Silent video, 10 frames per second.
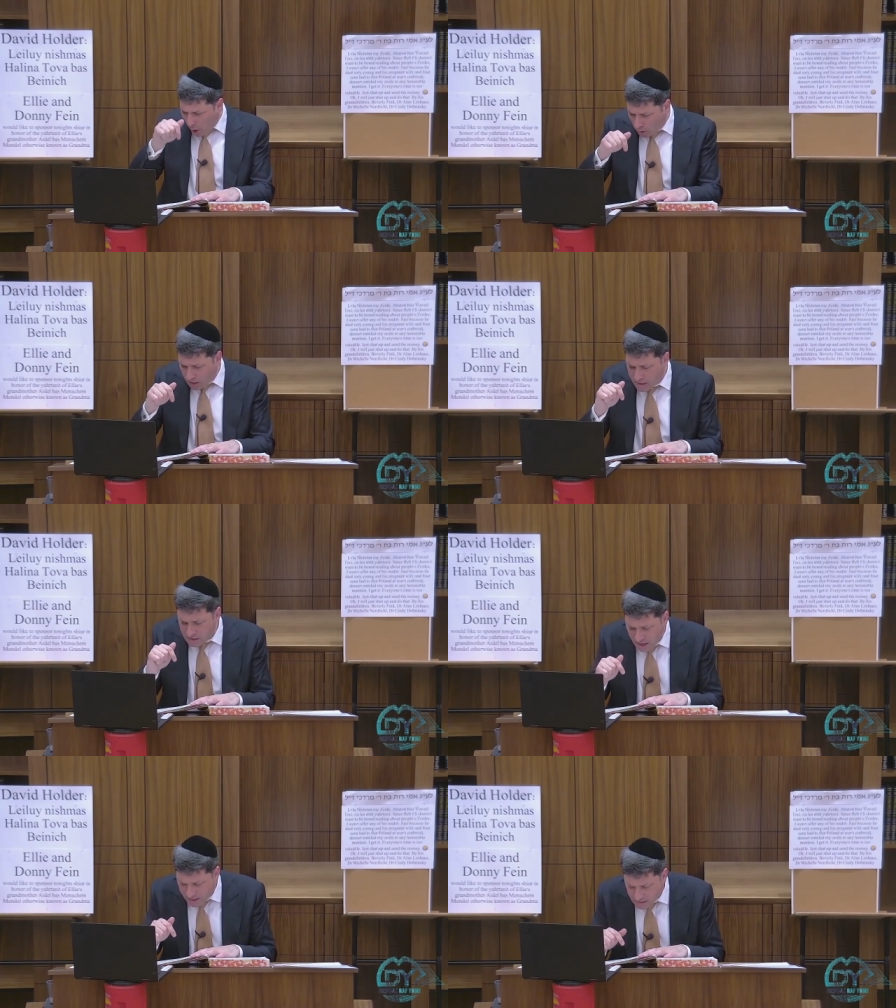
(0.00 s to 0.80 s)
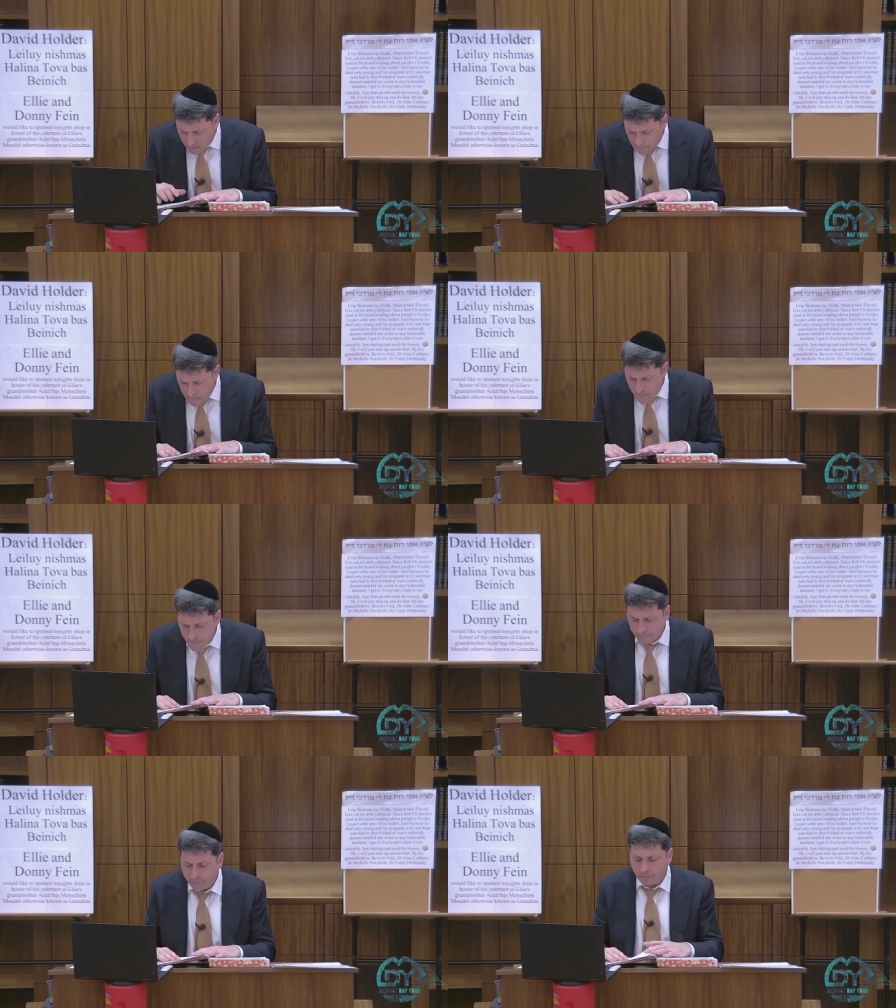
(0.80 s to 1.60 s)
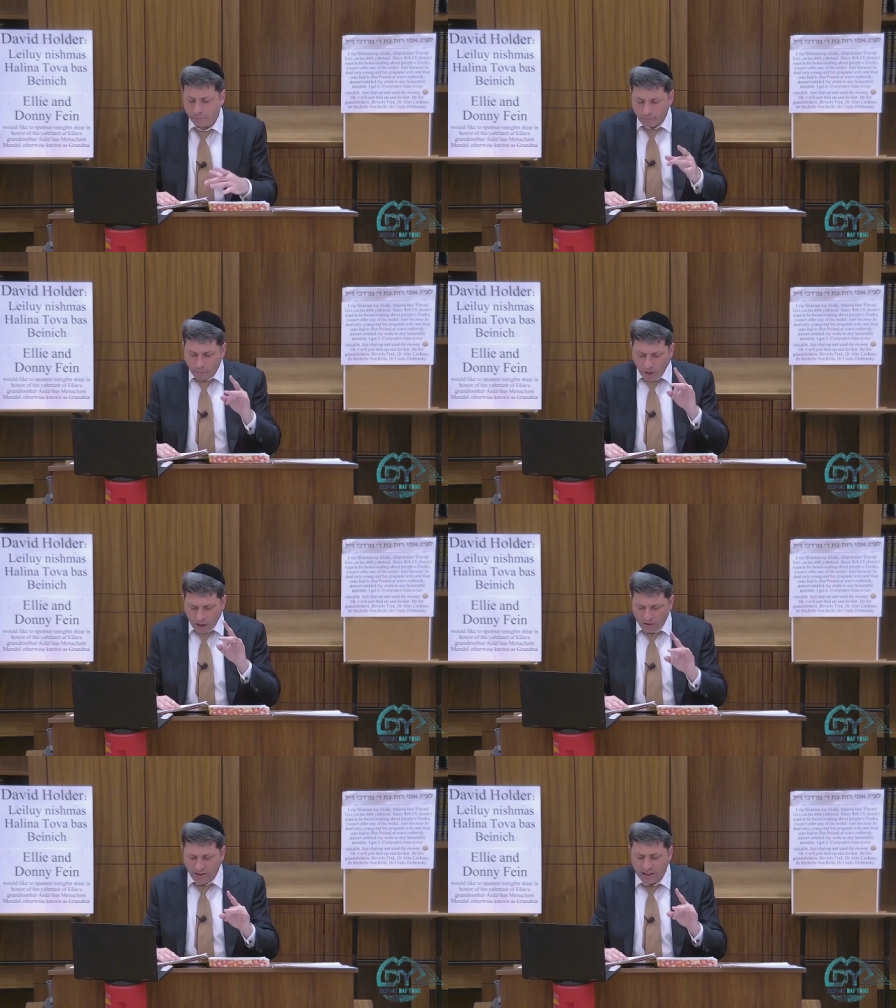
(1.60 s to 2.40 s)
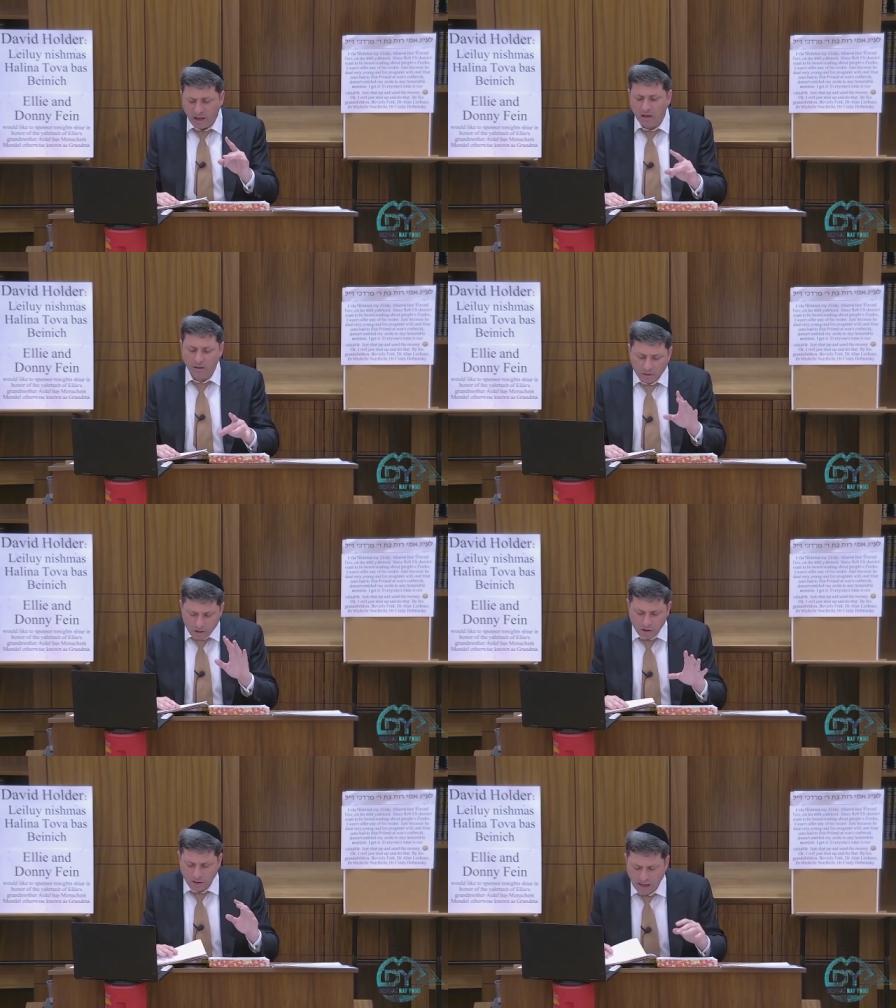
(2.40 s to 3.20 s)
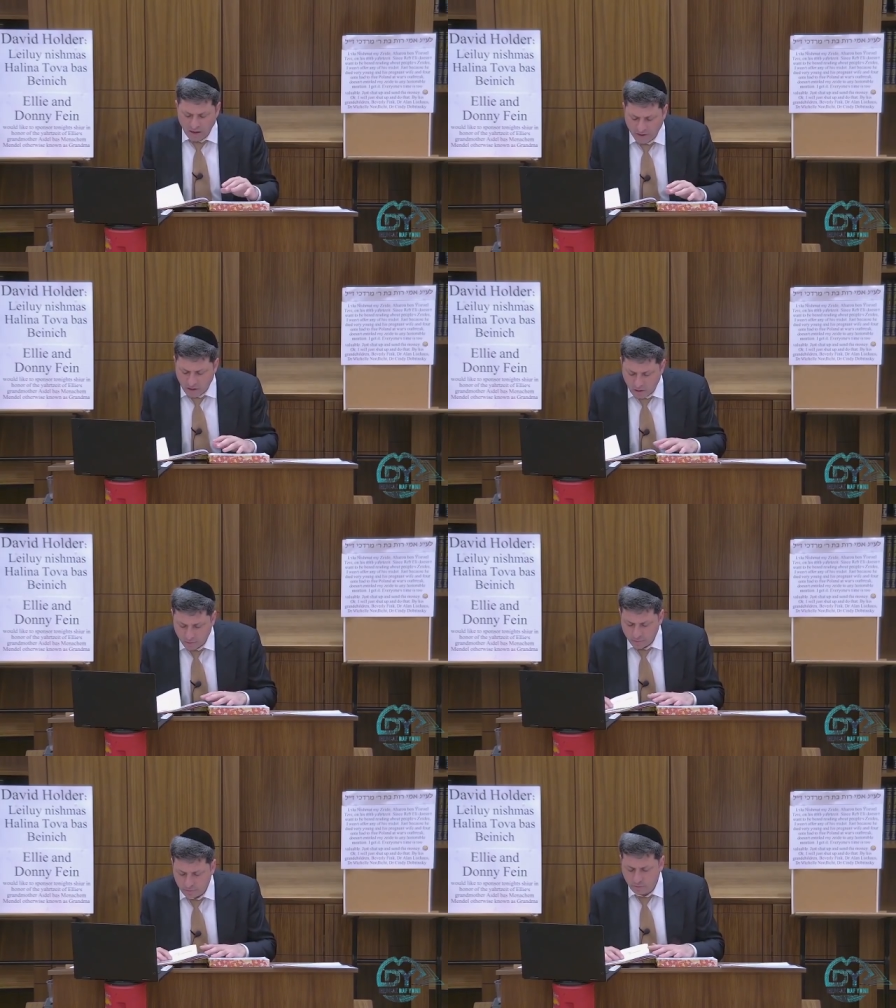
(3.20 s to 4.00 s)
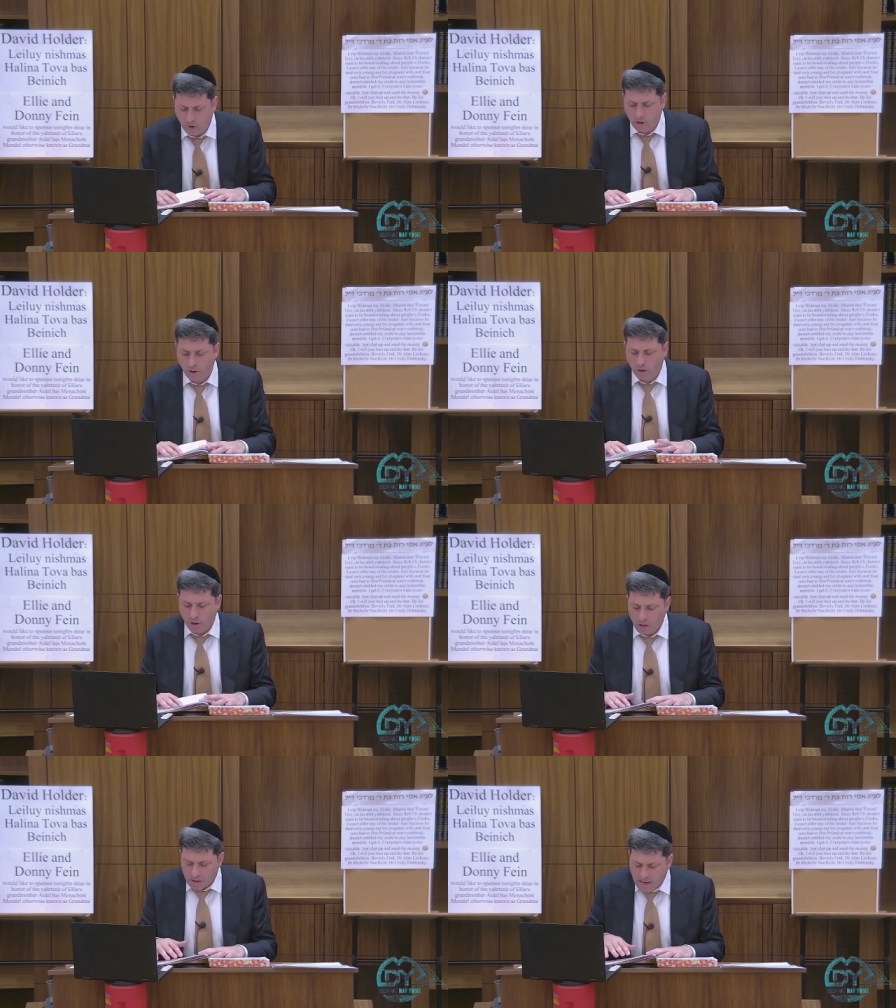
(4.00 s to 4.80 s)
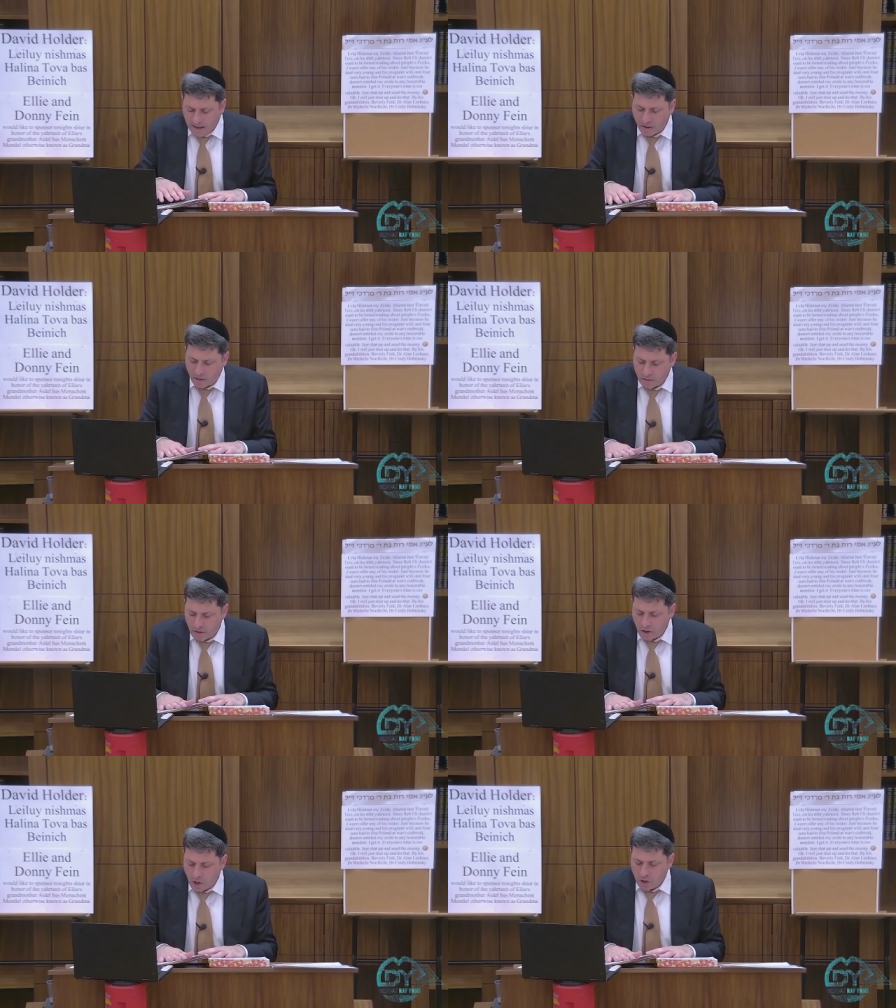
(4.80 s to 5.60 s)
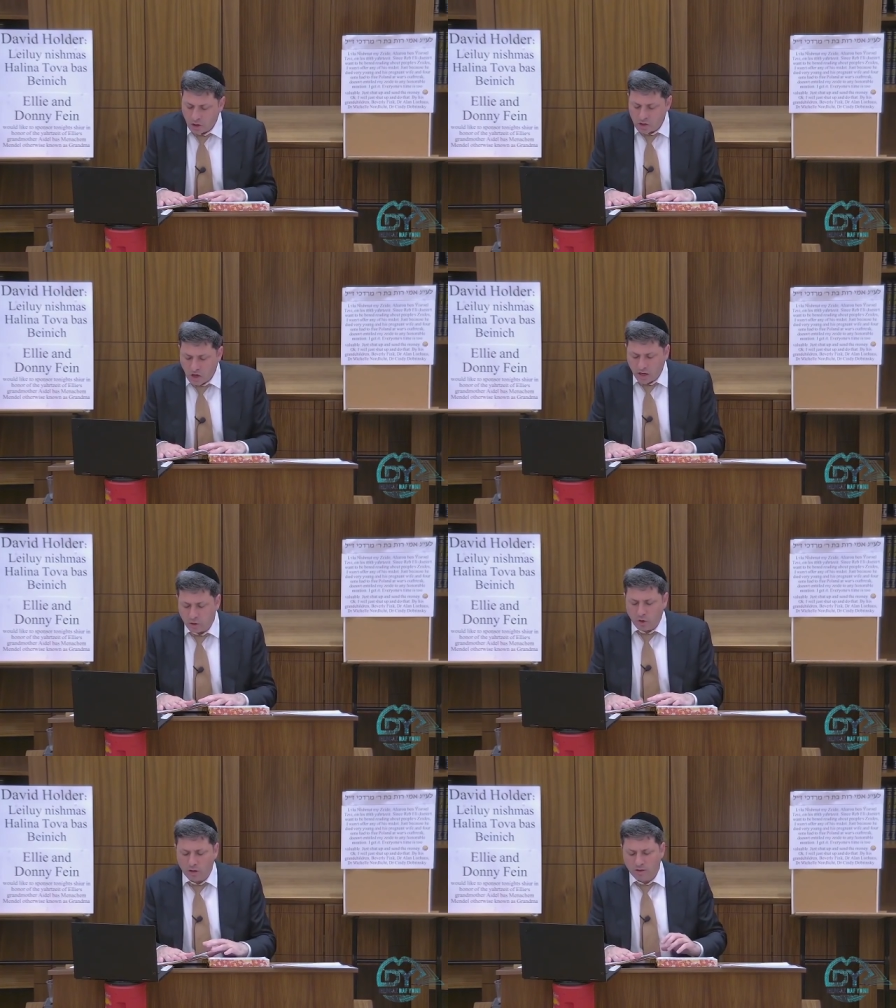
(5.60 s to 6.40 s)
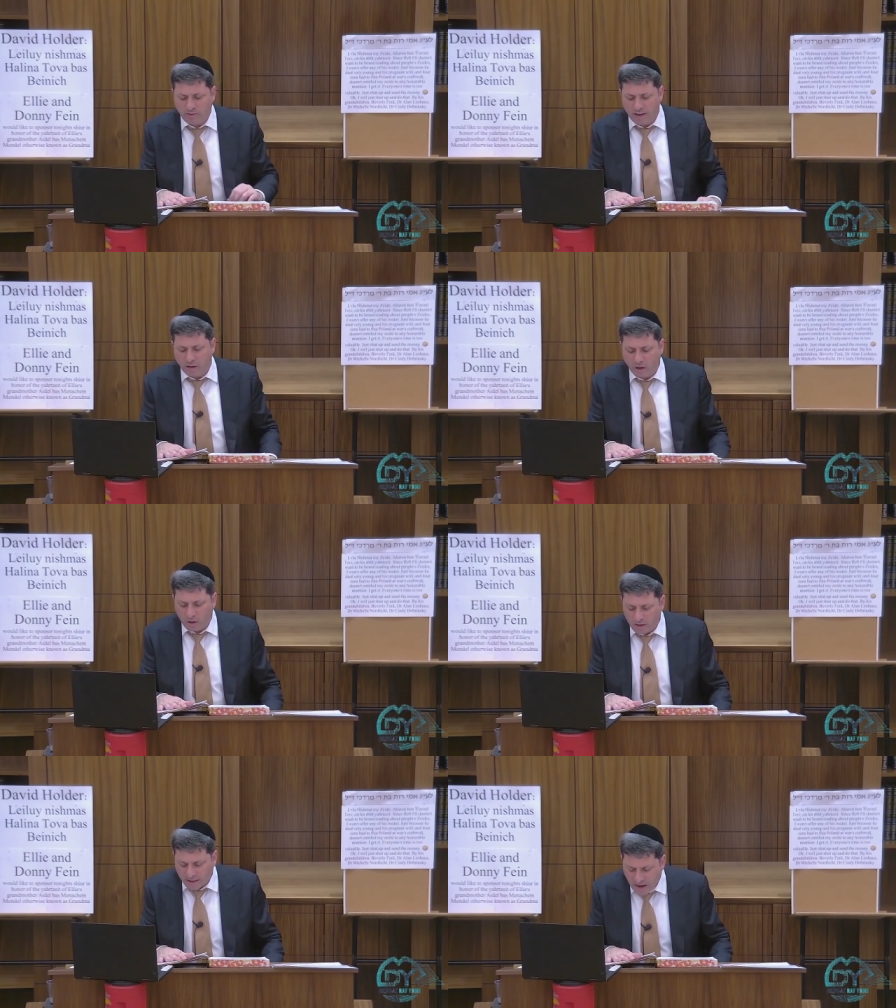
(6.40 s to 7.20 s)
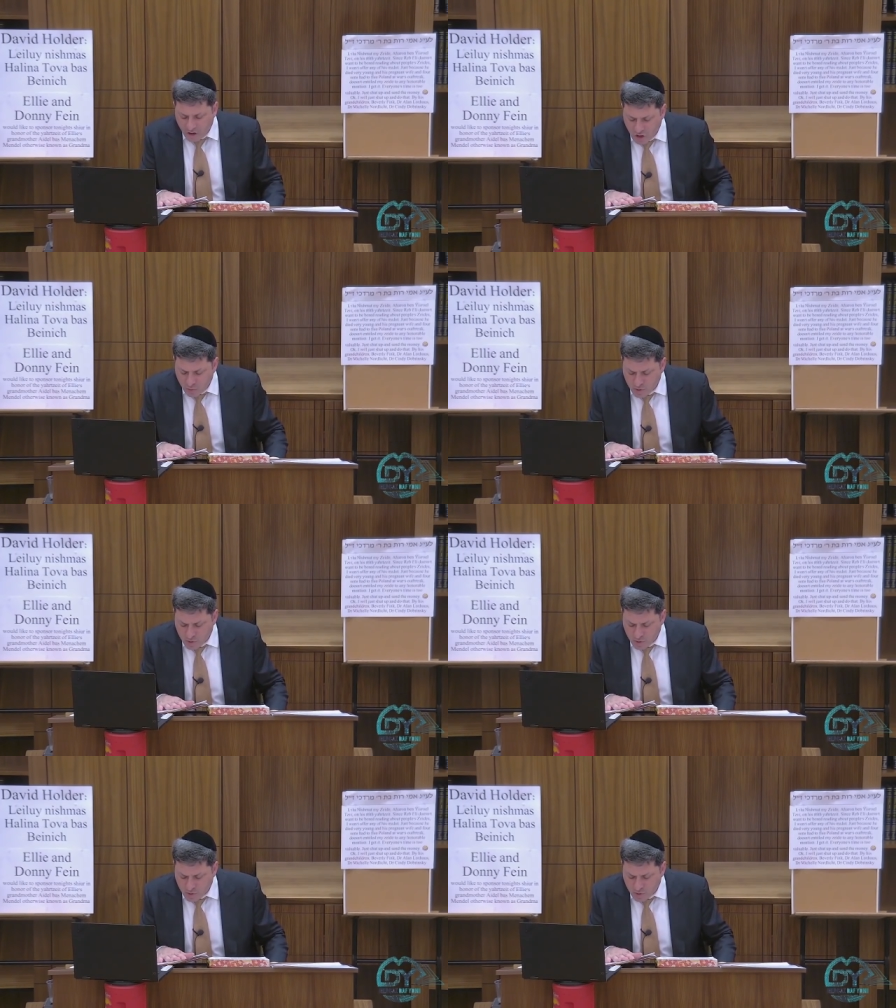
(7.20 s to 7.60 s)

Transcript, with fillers: only in this case, nevela, you're allowed to have ano. This anyu. Lo yisoichlu kol nevela, la gershe